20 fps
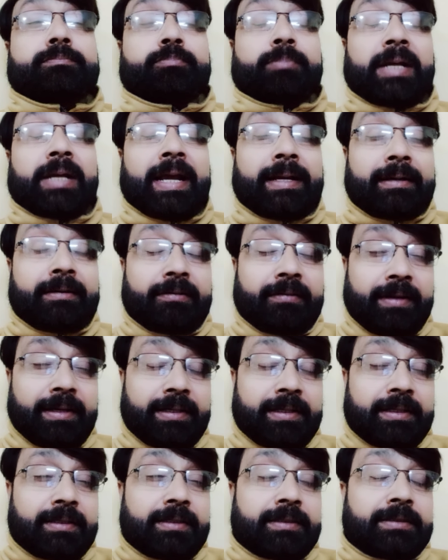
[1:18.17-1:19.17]
planet
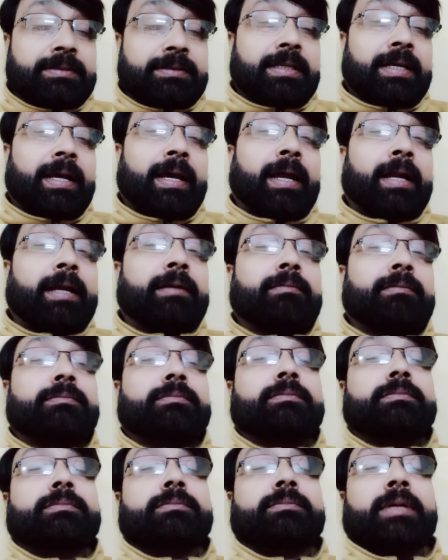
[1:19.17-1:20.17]
readers and
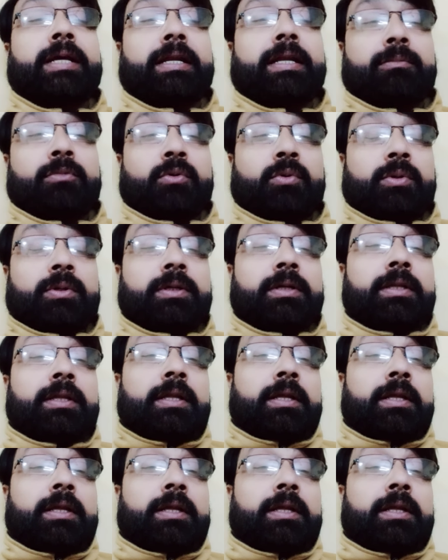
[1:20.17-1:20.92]
many more.